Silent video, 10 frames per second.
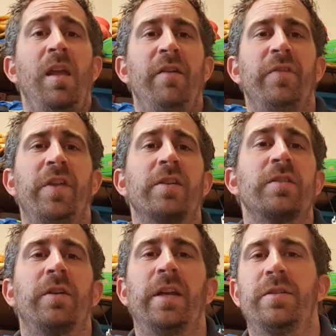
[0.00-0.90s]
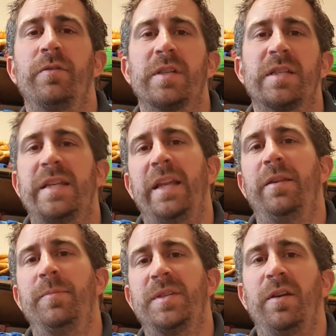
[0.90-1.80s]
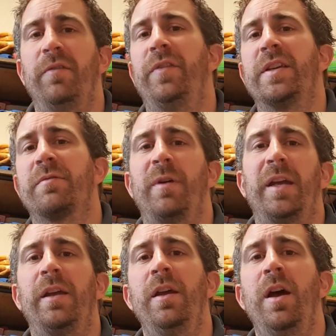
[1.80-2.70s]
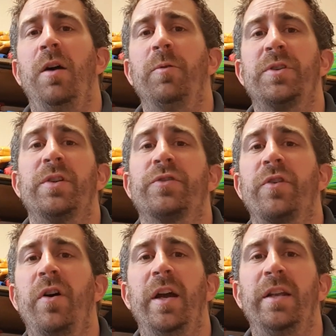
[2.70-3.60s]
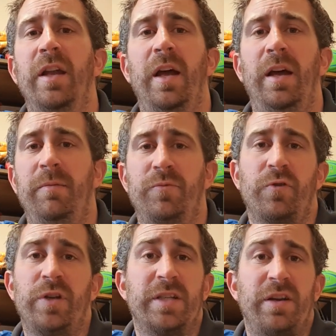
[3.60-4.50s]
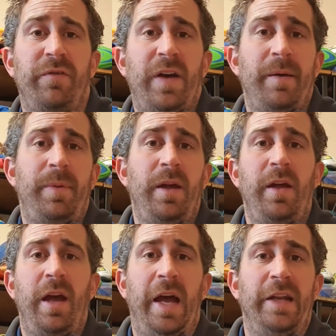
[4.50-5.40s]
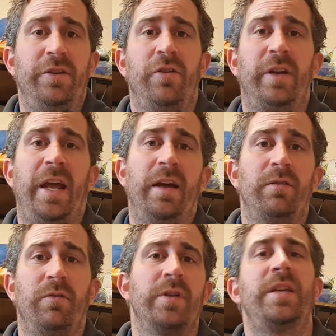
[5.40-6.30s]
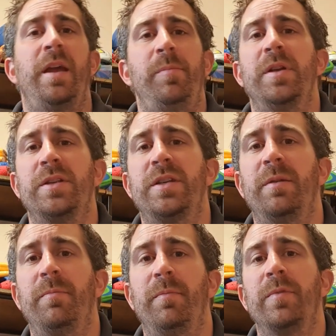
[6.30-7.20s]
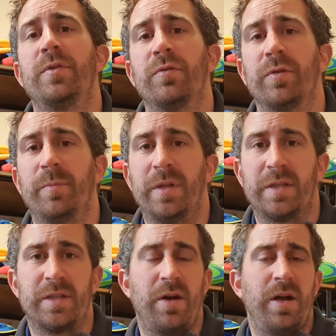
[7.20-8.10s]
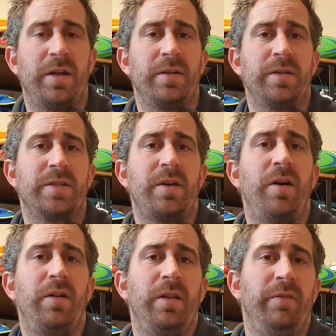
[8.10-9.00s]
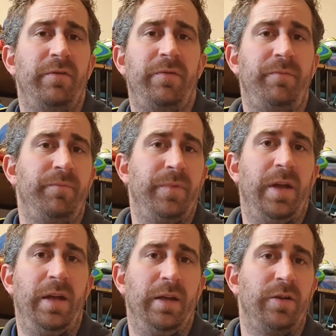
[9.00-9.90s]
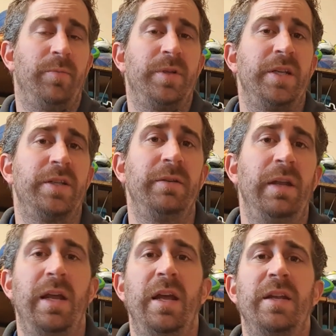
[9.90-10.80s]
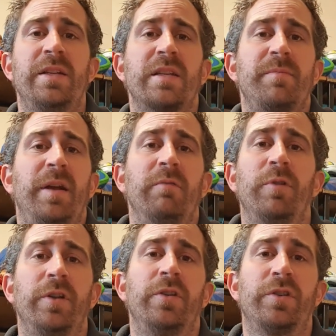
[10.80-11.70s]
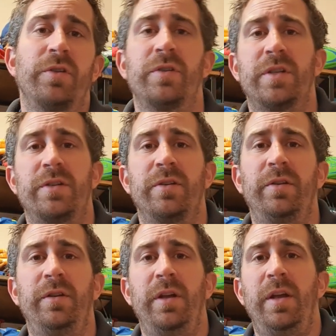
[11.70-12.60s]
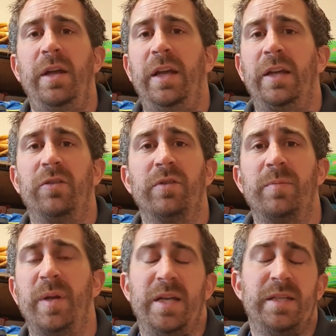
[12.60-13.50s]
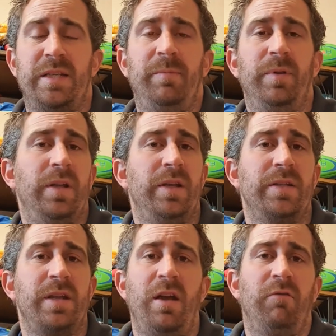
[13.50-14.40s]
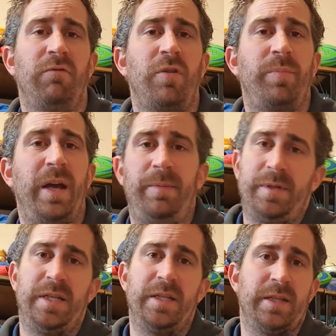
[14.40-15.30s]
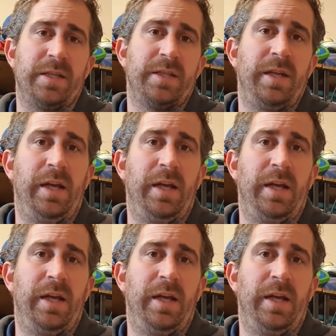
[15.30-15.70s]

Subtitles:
for those looking to extend themselves this week, I want you to try and draw yourself up a knockout or a championship tournament style of competition. Doesn't matter what you choose to do. It could be as simple as rock, paper, scissors,